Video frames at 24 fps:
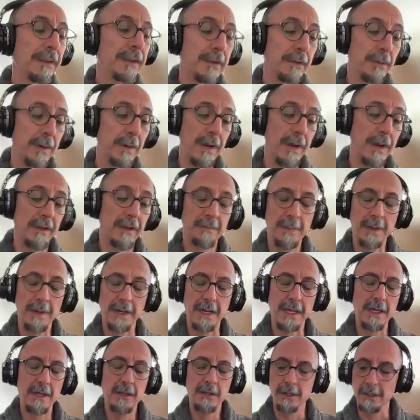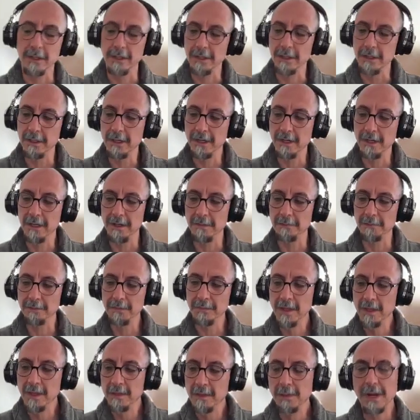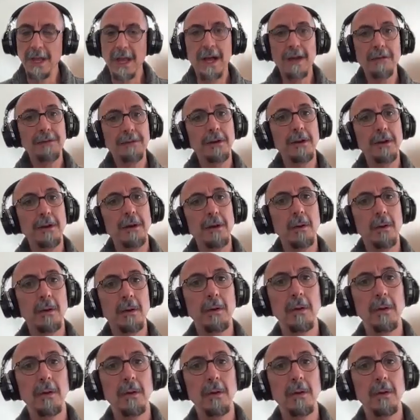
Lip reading: was a great explanation. But after